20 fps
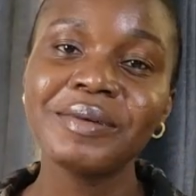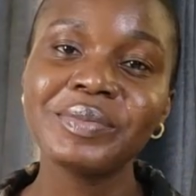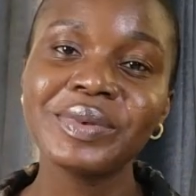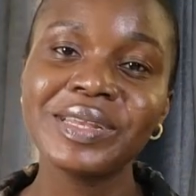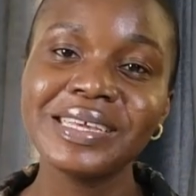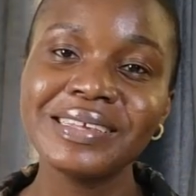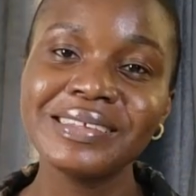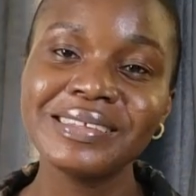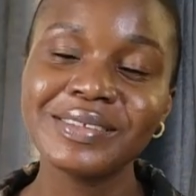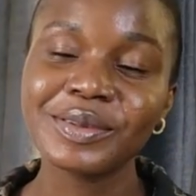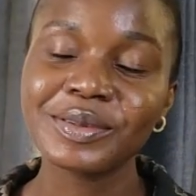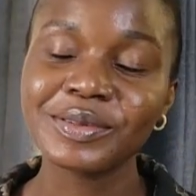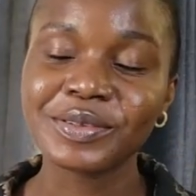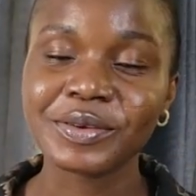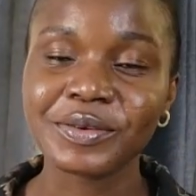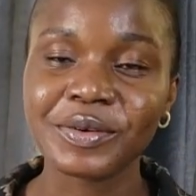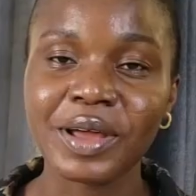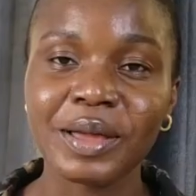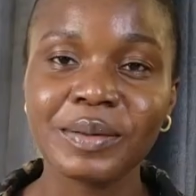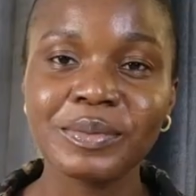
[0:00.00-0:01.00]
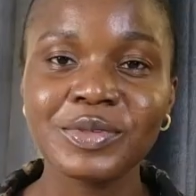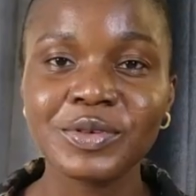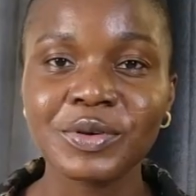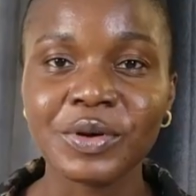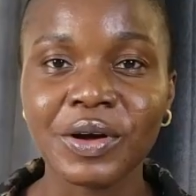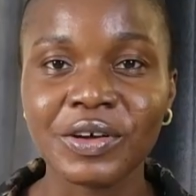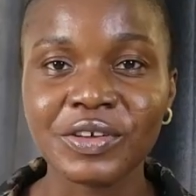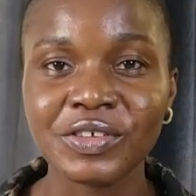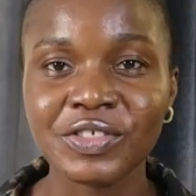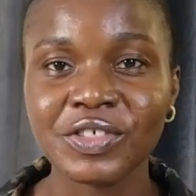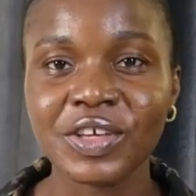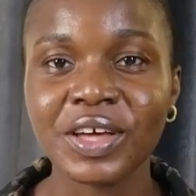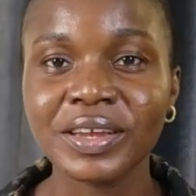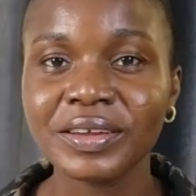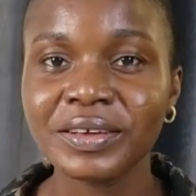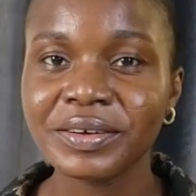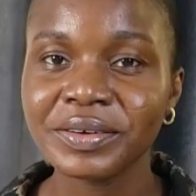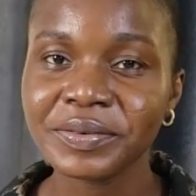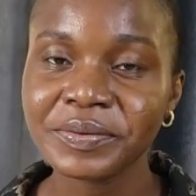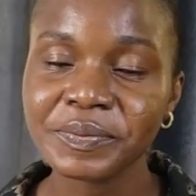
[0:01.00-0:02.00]
please subscribe to our
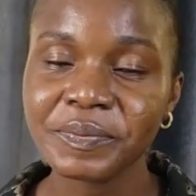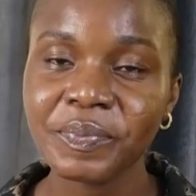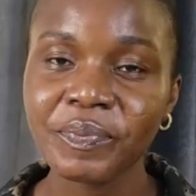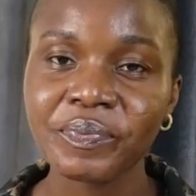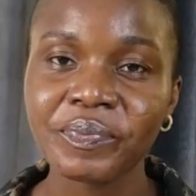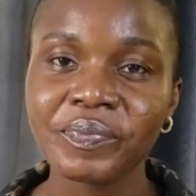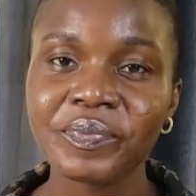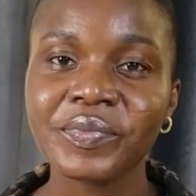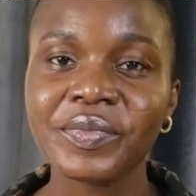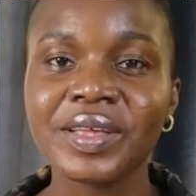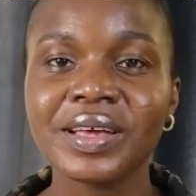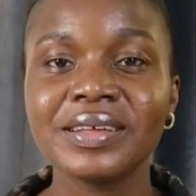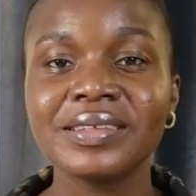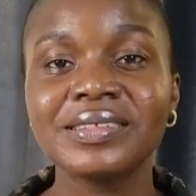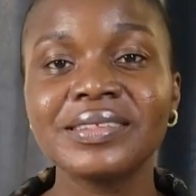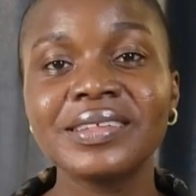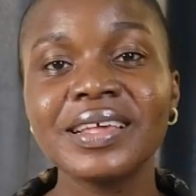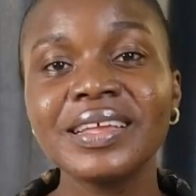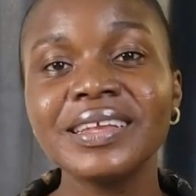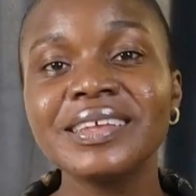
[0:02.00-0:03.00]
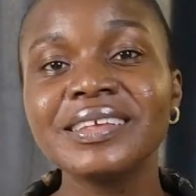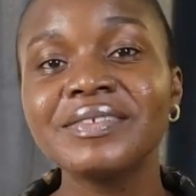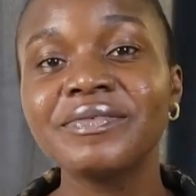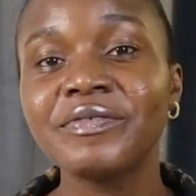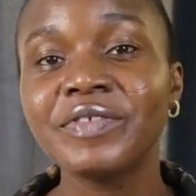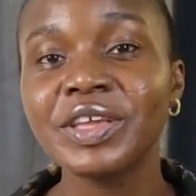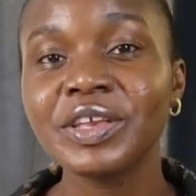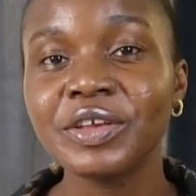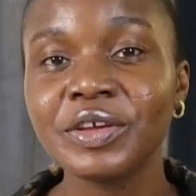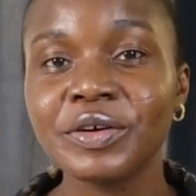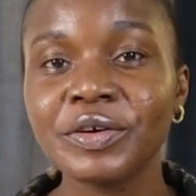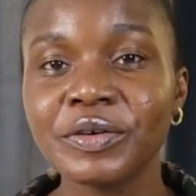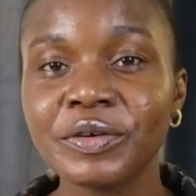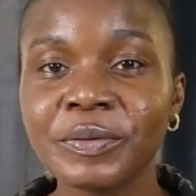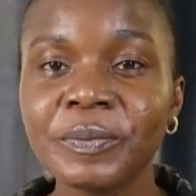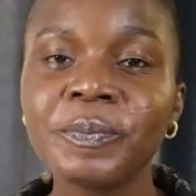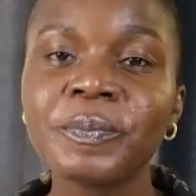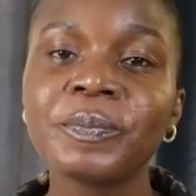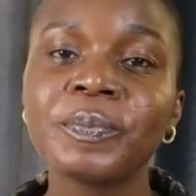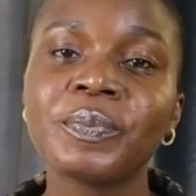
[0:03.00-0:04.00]
channel and send this
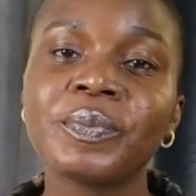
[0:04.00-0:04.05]
video